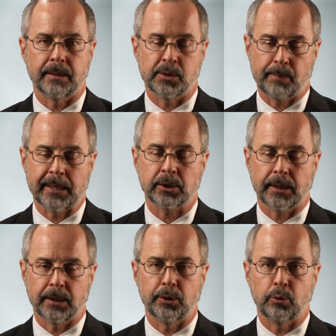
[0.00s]

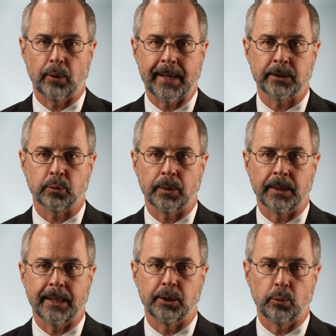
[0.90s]
especially a new
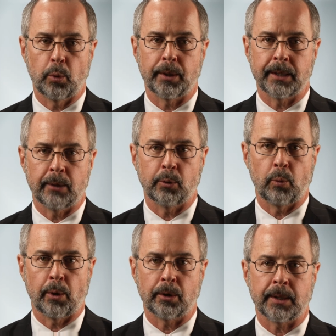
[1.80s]
graduate, and you want to go to
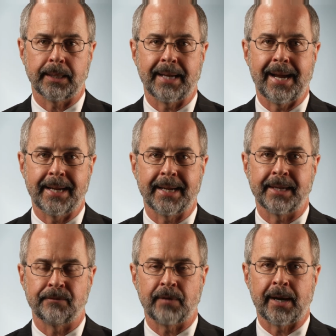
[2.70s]
work in an
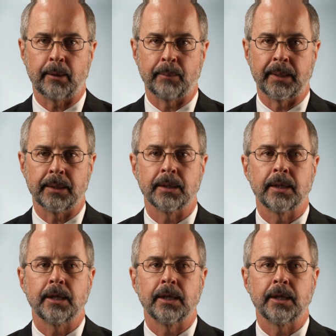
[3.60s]
AA environment,